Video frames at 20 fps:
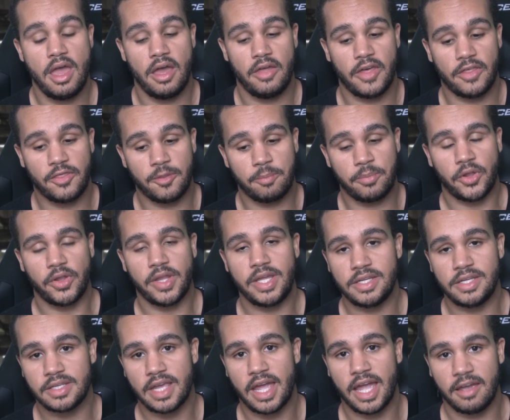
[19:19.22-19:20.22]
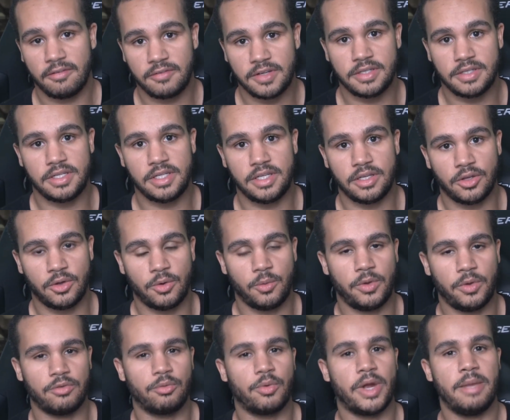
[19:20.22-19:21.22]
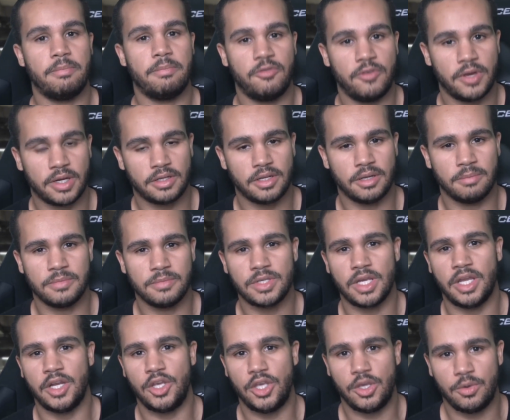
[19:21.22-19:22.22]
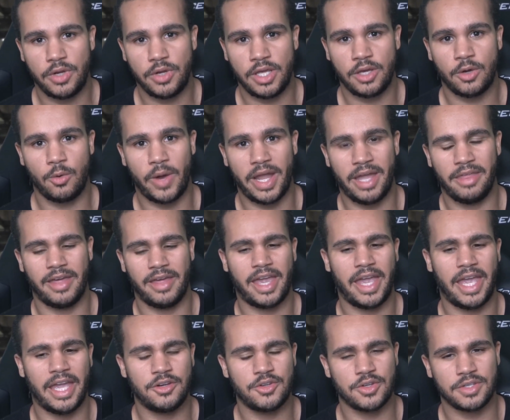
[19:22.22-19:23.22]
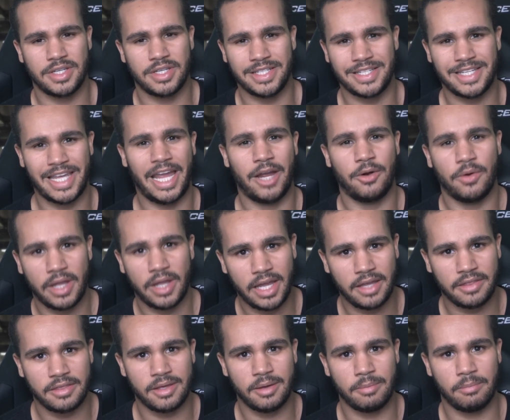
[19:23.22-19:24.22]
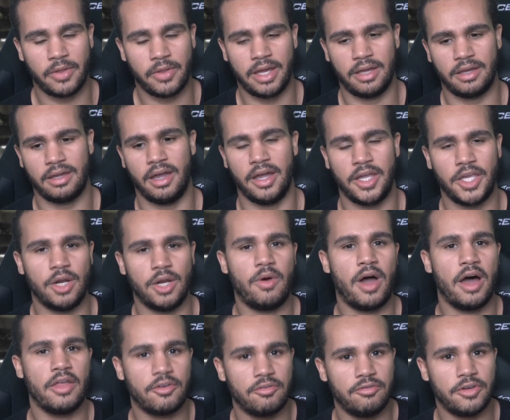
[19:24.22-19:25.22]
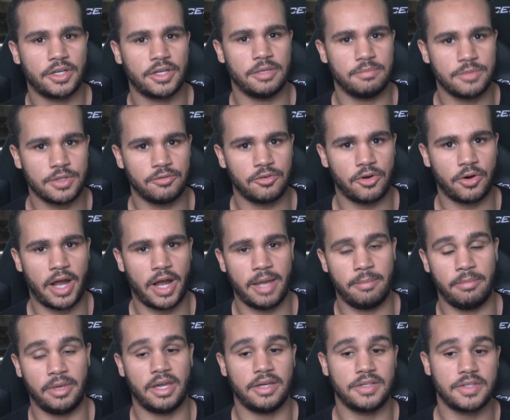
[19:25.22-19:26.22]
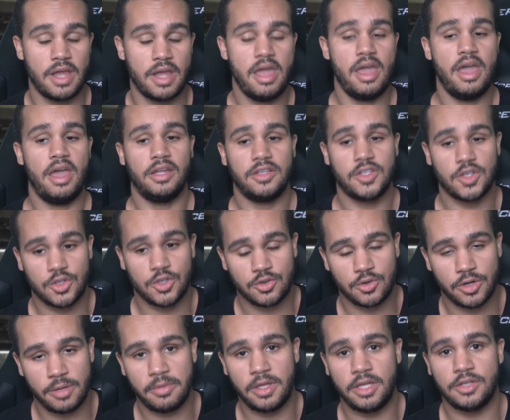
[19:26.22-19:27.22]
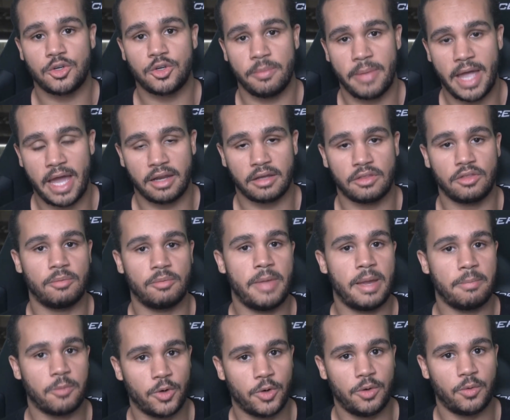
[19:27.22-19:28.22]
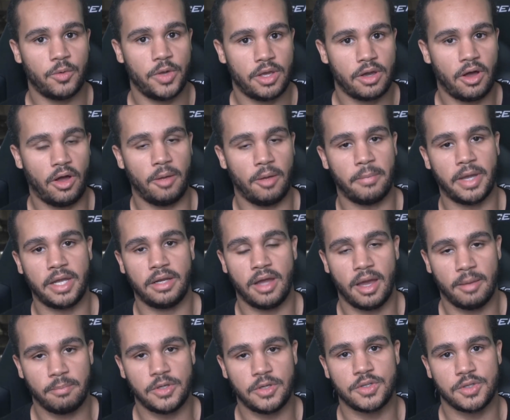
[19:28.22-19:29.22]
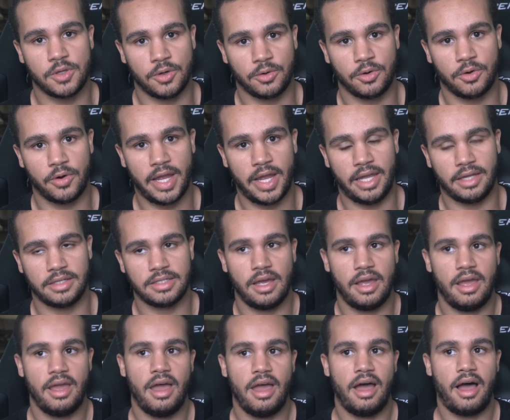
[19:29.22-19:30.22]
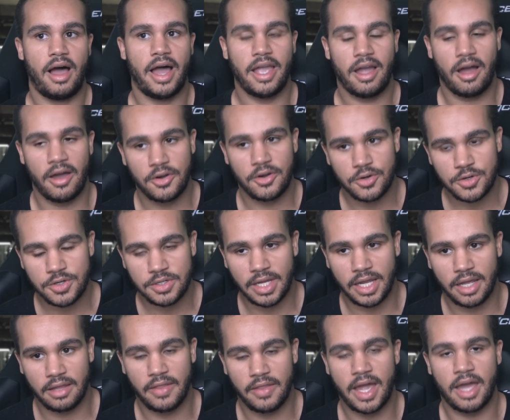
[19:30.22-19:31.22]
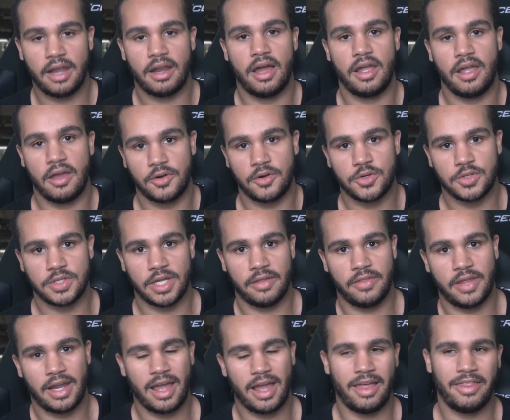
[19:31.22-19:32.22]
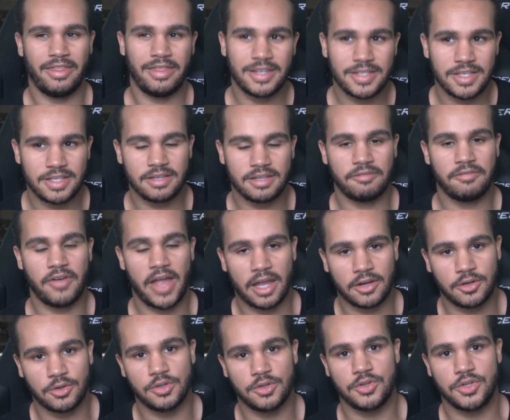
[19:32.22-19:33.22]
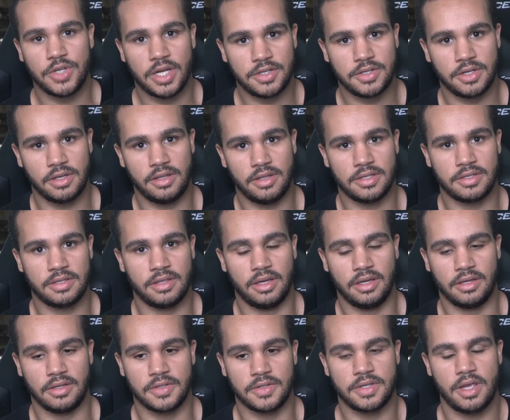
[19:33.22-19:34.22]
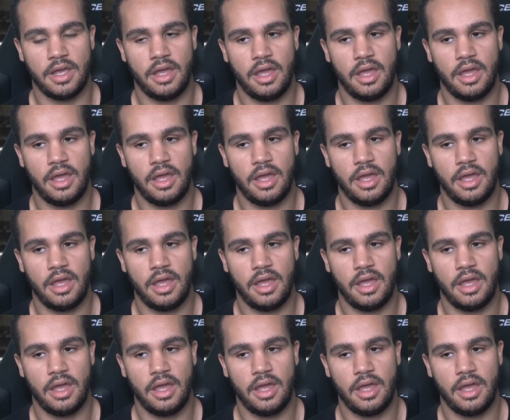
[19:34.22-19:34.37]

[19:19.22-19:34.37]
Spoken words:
that the police have to deal with rape victims in a unique way. They can't just interrogate them like, other victims of crime, because it's extremely traumatic. Their memory recall might not be so great. I understand that. I understand that this is a factor in judging these things.